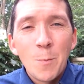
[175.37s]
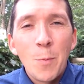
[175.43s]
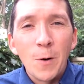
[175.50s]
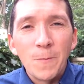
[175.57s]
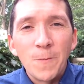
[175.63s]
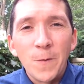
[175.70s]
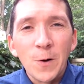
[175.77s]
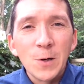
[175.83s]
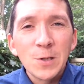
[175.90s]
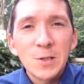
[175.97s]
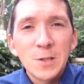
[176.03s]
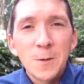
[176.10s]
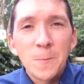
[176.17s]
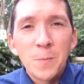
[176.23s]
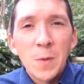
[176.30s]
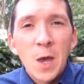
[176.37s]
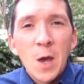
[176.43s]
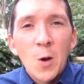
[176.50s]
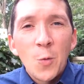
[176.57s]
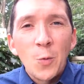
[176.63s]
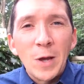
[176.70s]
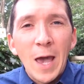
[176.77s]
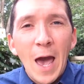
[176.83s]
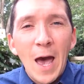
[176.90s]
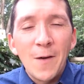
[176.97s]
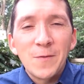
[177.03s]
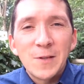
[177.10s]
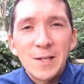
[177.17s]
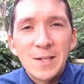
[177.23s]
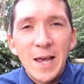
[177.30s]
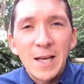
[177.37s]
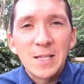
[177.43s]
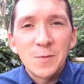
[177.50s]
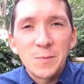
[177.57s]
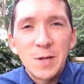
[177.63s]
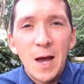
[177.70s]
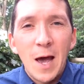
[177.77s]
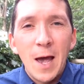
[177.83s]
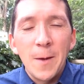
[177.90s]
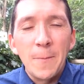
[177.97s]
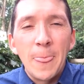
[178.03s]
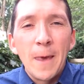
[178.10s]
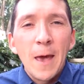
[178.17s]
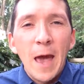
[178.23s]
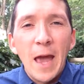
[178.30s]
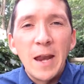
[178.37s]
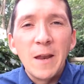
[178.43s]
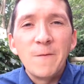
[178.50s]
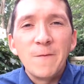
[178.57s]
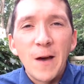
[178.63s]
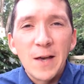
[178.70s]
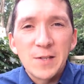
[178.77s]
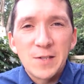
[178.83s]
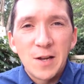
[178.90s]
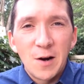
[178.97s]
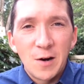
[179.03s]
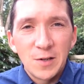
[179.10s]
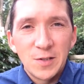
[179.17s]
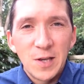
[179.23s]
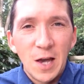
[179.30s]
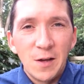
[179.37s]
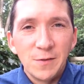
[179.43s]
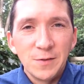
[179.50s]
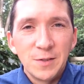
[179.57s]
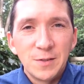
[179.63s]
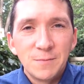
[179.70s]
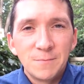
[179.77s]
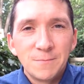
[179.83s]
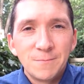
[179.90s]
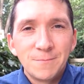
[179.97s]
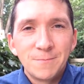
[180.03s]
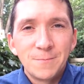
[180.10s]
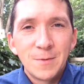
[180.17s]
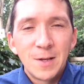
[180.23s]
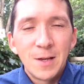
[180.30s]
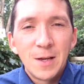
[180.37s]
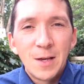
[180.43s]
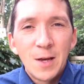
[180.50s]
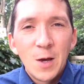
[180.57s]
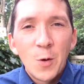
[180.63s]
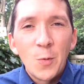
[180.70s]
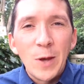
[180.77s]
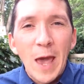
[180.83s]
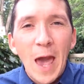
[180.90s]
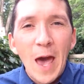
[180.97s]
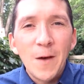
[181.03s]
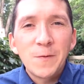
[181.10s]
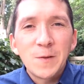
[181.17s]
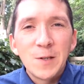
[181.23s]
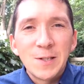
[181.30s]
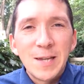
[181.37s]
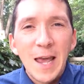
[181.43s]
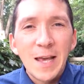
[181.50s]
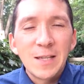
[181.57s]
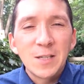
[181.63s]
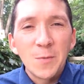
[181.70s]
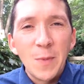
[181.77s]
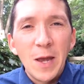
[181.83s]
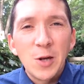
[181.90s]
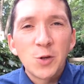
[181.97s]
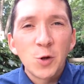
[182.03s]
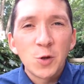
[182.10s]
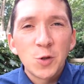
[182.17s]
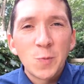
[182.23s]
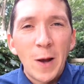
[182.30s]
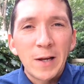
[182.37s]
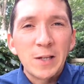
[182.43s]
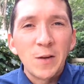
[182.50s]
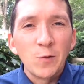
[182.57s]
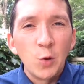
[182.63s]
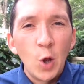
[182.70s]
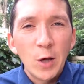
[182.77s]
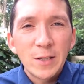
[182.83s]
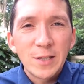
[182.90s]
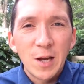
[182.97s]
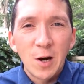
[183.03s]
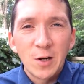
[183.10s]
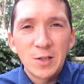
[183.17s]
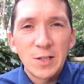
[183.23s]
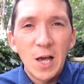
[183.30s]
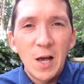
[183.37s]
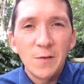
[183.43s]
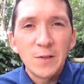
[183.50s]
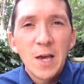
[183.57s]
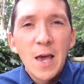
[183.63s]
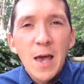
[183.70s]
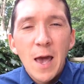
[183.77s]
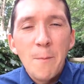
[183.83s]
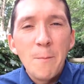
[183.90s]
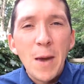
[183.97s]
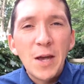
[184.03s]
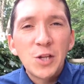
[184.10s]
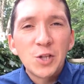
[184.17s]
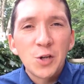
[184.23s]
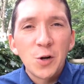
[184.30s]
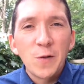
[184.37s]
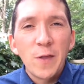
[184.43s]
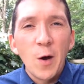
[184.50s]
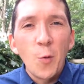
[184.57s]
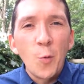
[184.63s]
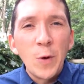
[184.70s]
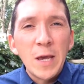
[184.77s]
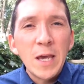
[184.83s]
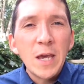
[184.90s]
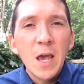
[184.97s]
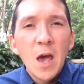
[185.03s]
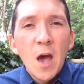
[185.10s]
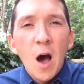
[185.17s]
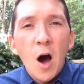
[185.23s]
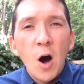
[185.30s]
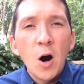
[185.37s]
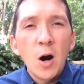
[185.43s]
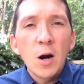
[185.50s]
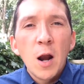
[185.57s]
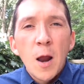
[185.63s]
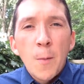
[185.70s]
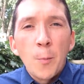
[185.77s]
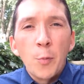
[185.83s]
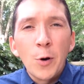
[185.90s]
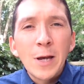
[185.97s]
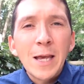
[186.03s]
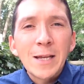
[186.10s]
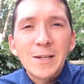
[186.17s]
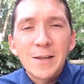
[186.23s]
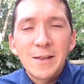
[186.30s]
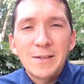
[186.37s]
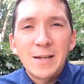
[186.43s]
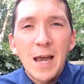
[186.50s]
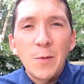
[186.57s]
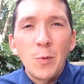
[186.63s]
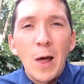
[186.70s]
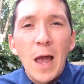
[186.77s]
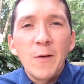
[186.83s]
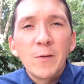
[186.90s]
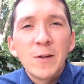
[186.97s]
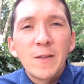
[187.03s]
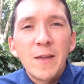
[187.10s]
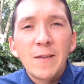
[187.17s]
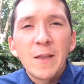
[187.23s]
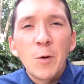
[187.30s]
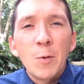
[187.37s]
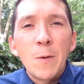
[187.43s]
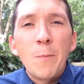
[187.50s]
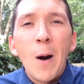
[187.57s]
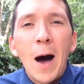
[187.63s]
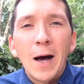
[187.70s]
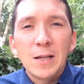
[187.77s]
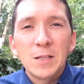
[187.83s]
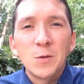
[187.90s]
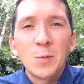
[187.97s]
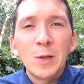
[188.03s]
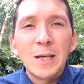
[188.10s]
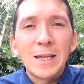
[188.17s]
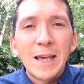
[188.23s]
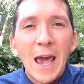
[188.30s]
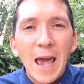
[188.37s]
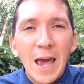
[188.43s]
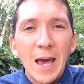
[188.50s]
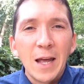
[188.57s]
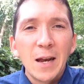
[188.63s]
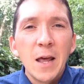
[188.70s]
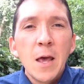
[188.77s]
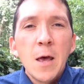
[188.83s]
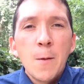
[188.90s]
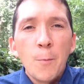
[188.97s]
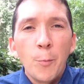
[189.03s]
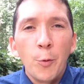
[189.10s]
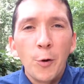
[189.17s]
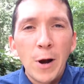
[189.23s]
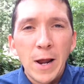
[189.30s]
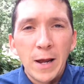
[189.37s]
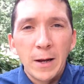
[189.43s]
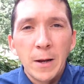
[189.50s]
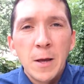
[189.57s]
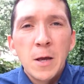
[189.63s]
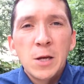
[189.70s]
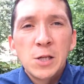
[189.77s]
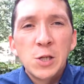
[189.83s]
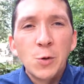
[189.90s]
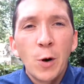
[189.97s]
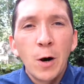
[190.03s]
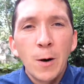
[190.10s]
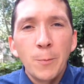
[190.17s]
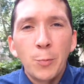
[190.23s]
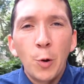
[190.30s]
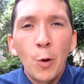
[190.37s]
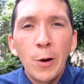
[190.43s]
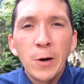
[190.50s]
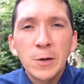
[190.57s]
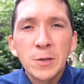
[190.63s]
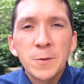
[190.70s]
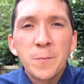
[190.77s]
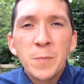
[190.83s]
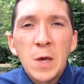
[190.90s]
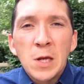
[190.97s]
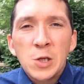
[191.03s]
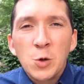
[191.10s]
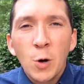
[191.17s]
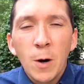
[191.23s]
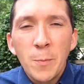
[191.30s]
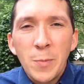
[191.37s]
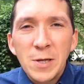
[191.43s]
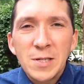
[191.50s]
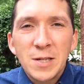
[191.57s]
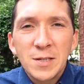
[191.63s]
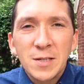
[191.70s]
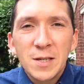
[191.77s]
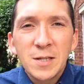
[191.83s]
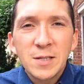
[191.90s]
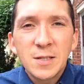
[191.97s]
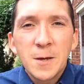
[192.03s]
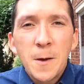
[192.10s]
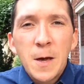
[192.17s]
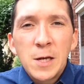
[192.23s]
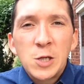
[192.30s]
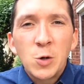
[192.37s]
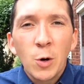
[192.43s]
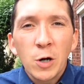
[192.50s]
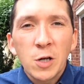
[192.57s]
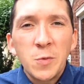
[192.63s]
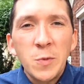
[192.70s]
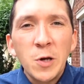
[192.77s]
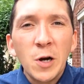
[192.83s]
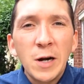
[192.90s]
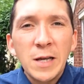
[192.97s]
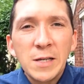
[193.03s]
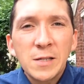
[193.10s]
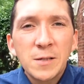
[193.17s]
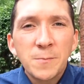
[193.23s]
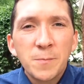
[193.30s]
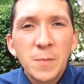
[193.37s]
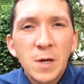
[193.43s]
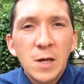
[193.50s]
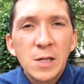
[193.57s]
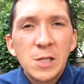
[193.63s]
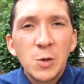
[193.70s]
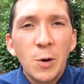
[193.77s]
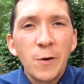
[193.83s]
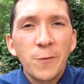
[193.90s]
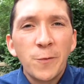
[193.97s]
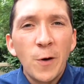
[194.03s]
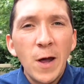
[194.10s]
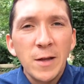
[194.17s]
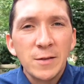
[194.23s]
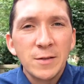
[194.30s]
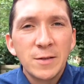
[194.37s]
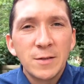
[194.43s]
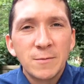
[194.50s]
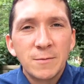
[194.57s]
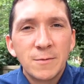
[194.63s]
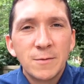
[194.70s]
But first, we have to take some time and invest in ourselves. We have take some introspective looks at ourselves and make sure that we are bringing to the table everything that we possibly can bring to our employers, to our businesses, to our communities, to our friends,